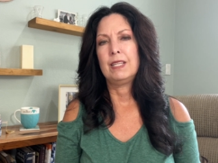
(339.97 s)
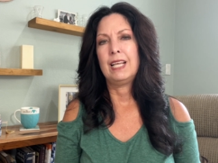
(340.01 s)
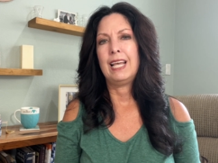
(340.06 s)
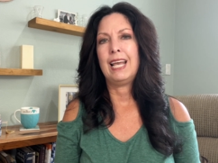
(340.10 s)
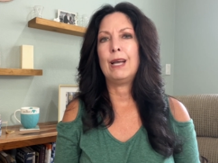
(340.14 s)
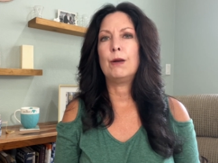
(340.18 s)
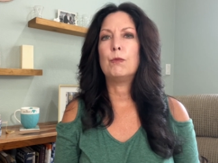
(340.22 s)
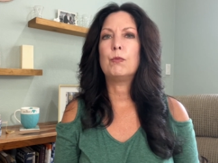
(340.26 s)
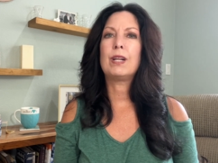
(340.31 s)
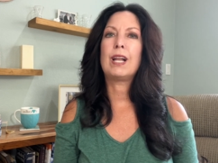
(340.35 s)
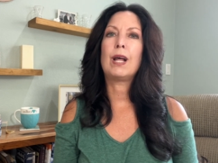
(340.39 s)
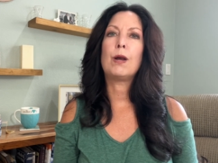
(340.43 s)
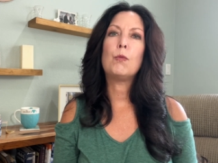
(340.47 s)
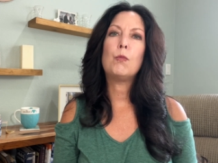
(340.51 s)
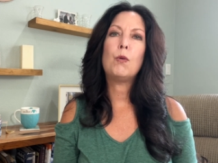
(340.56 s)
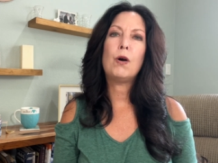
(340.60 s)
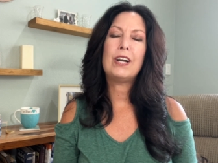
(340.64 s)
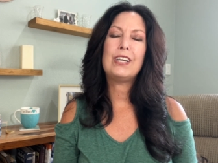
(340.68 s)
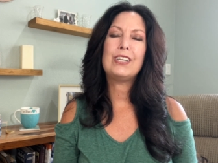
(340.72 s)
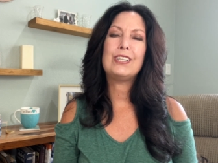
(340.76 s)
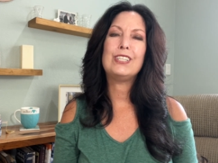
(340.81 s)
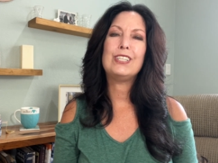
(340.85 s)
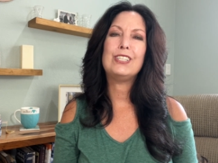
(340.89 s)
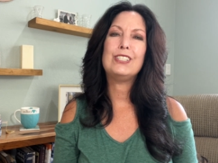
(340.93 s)
And what I
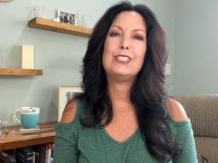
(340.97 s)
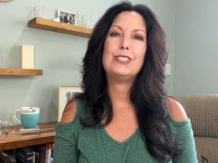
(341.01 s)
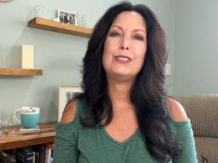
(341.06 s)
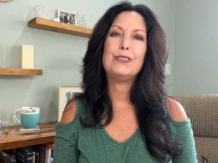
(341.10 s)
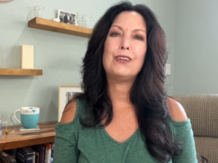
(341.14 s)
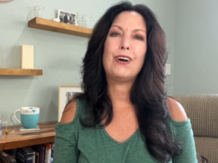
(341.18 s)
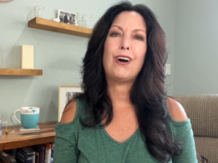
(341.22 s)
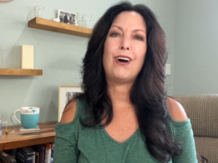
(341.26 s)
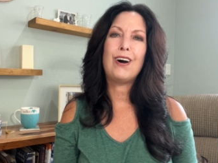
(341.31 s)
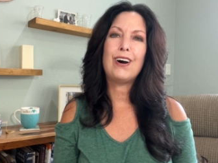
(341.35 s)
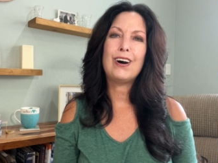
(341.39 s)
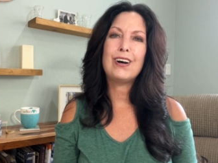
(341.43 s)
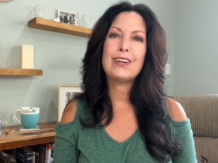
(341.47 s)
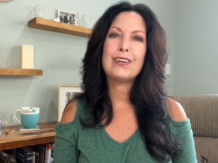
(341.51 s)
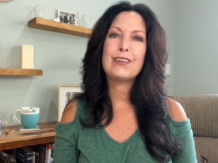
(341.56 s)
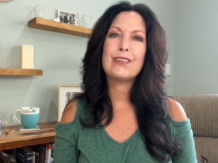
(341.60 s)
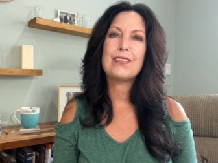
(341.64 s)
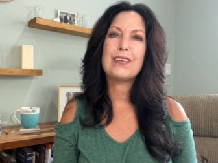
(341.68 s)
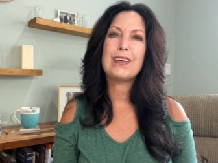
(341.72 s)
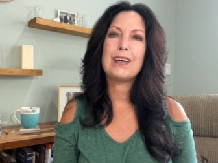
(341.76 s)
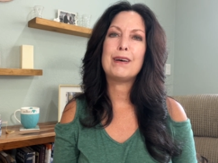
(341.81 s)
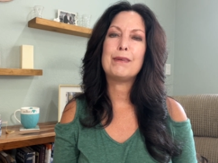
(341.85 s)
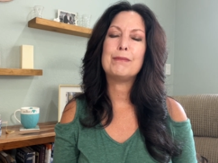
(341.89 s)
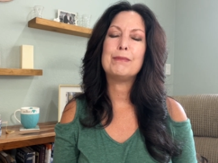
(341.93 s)
want you to do to honor
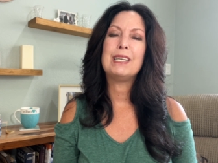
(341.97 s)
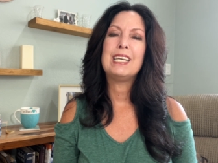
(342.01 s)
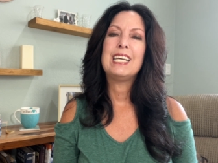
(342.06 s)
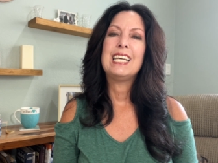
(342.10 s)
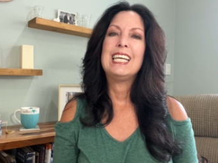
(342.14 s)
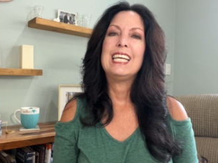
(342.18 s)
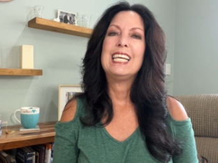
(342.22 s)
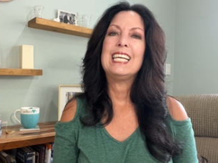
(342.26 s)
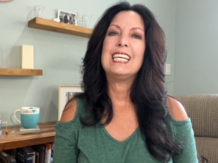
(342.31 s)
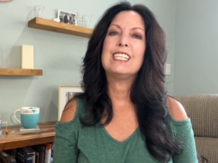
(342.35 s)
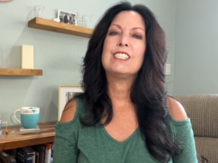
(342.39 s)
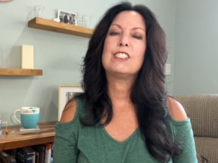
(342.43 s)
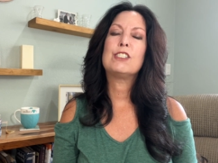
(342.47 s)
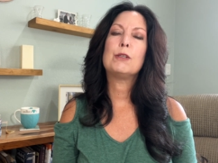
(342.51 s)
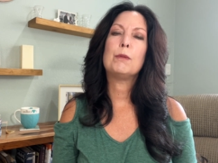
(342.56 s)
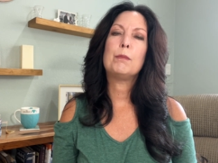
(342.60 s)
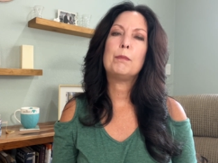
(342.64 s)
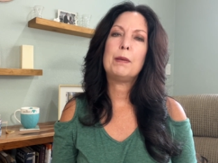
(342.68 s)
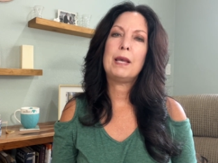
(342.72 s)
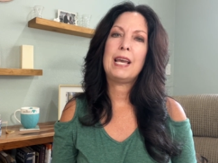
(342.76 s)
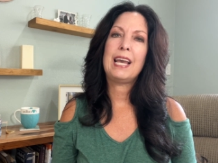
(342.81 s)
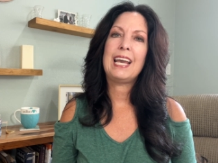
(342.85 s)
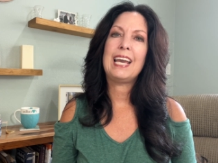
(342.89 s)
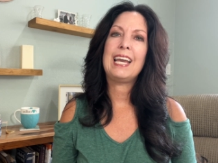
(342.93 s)
them is to
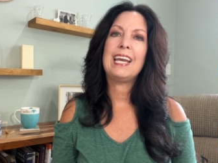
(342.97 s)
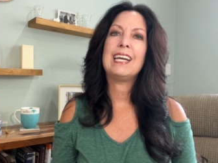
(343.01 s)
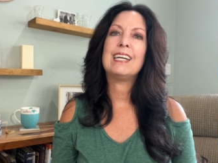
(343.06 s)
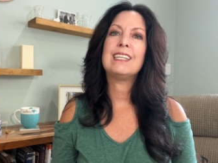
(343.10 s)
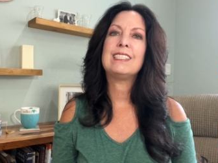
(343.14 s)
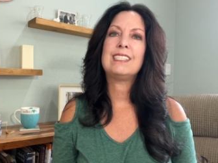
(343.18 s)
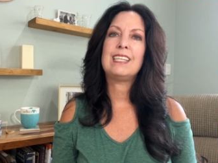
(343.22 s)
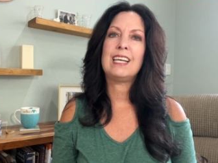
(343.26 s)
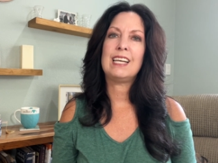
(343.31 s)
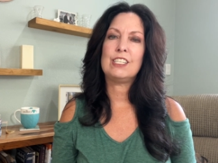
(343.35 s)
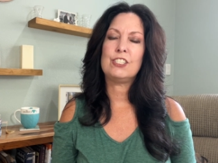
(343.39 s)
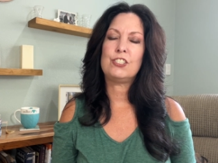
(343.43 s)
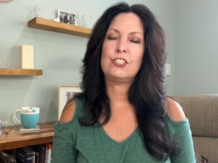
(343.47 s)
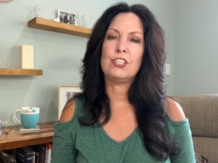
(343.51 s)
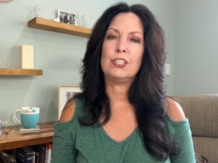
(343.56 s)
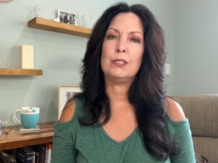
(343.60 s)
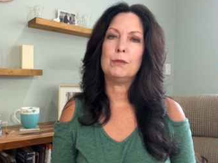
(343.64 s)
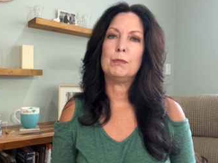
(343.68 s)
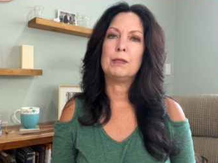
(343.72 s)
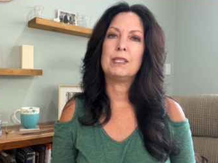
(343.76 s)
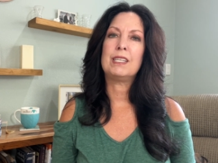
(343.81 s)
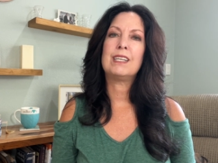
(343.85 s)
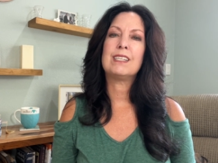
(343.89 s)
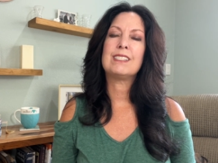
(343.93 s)
pay attention
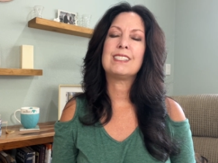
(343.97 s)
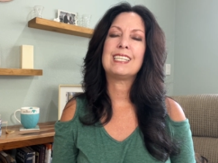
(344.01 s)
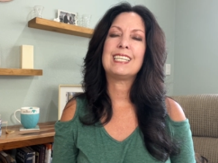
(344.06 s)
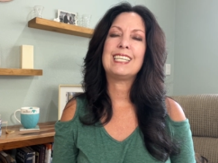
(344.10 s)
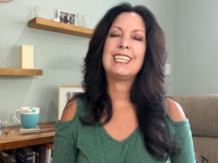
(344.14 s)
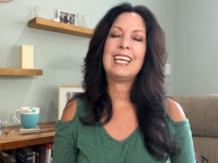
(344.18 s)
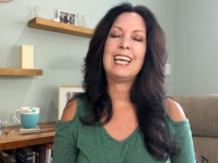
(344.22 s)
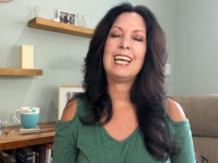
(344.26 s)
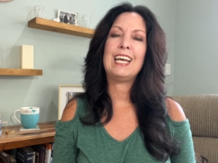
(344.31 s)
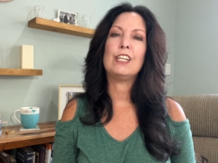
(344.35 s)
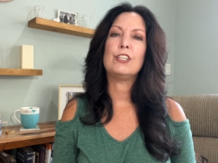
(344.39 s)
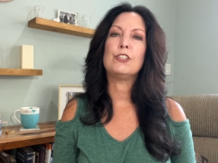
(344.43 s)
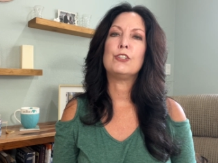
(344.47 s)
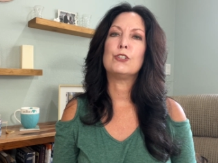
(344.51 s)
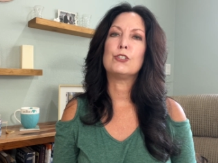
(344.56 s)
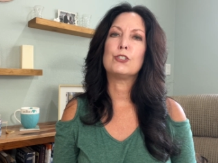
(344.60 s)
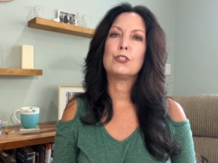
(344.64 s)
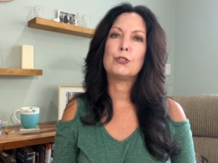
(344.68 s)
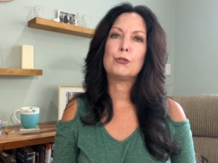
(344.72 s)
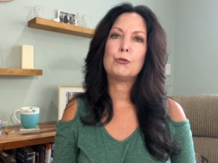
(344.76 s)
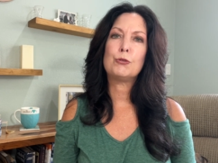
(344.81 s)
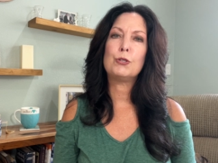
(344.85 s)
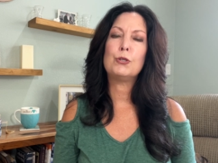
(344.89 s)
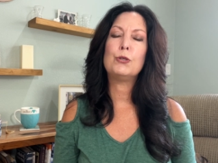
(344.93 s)
because, again, your
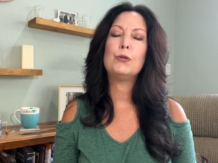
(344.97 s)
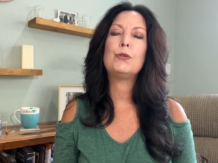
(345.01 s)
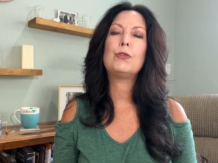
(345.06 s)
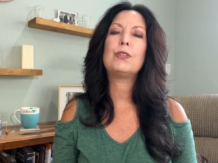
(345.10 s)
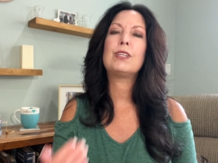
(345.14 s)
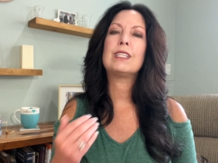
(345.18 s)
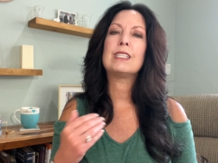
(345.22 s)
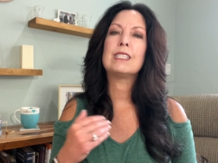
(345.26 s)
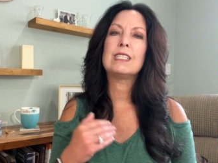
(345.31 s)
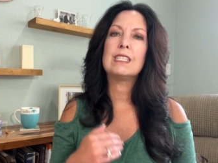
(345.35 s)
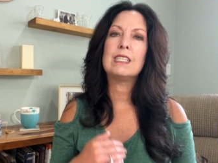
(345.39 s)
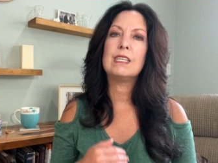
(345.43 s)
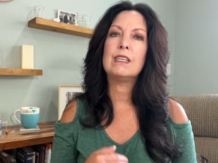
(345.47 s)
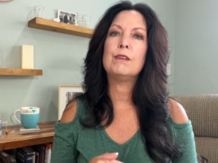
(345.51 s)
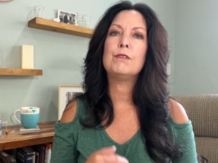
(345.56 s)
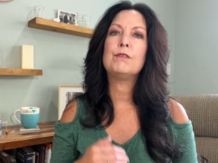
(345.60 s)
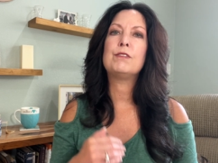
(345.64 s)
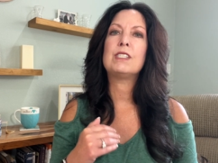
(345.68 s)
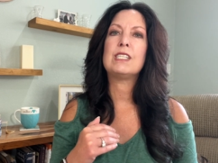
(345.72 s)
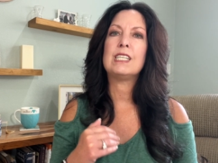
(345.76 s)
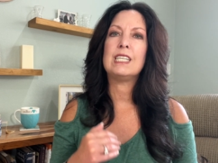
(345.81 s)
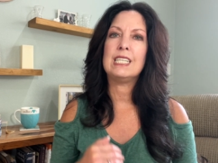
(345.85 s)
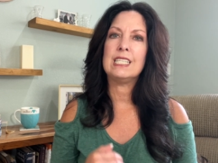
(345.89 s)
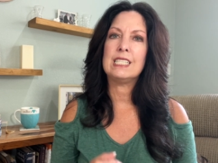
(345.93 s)
truth
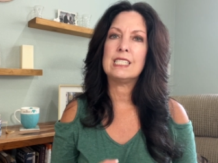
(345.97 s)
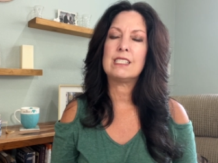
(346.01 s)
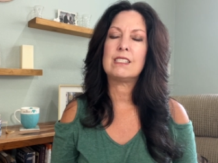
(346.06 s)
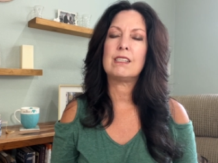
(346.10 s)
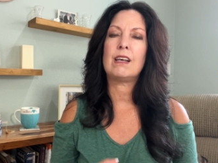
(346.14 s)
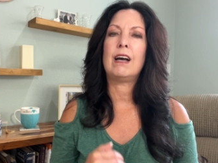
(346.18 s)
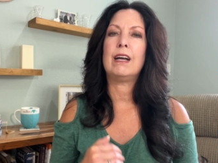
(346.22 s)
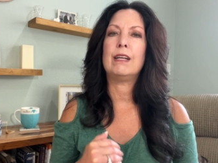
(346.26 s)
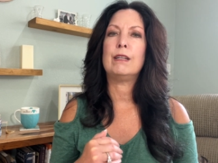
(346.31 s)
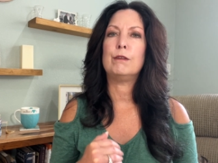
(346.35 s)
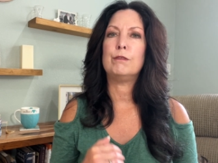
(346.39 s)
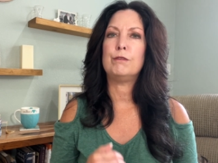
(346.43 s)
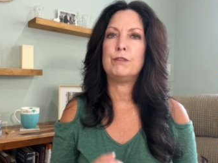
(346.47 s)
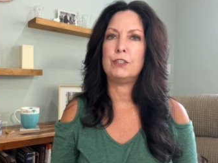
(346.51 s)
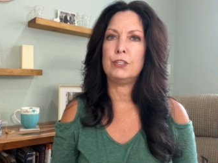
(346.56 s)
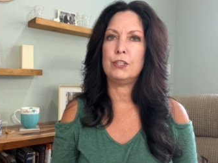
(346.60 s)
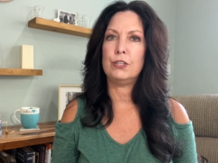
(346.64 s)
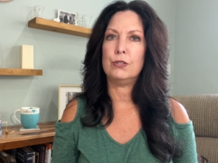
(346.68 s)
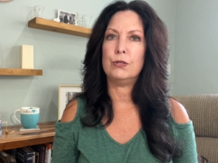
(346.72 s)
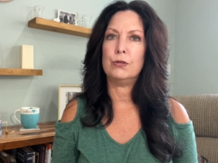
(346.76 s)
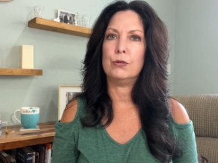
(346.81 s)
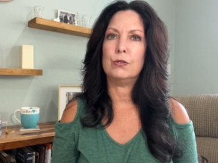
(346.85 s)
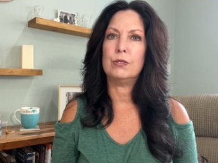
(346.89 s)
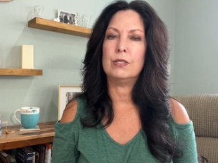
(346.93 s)
lives inside of
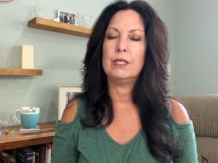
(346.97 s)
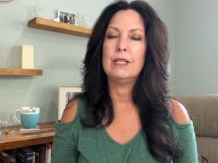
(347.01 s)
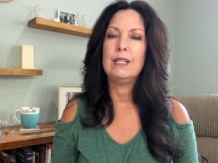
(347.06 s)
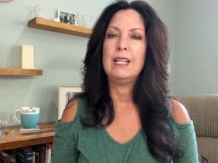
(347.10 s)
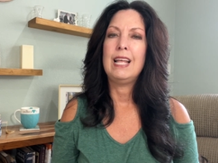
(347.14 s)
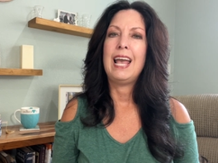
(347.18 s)
you